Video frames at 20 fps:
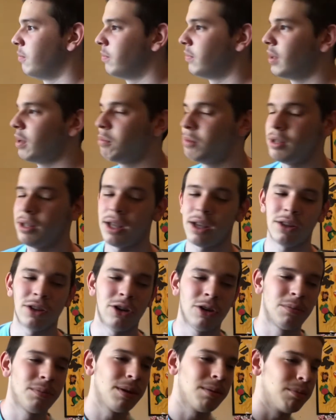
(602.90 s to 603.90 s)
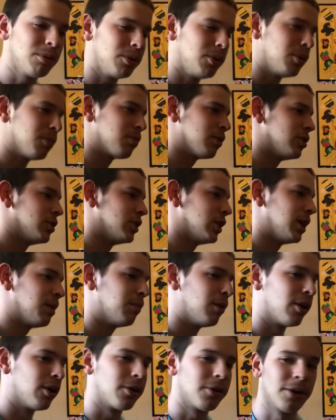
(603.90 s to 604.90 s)
I mean, like, there are people who appreciate
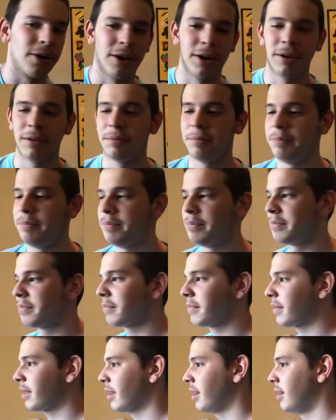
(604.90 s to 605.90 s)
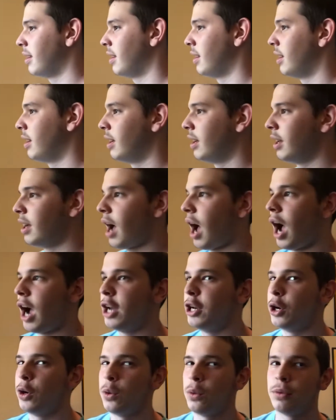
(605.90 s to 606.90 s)
modern art. I
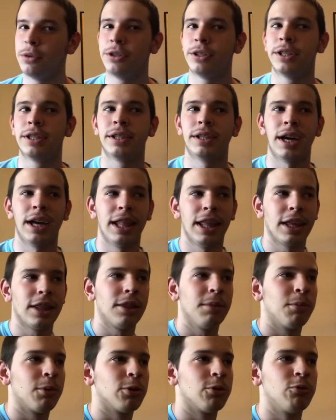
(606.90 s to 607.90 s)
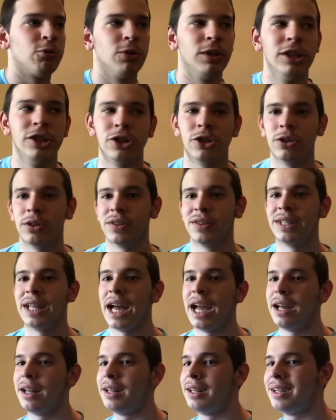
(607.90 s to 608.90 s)
don't. I like the more traditional style.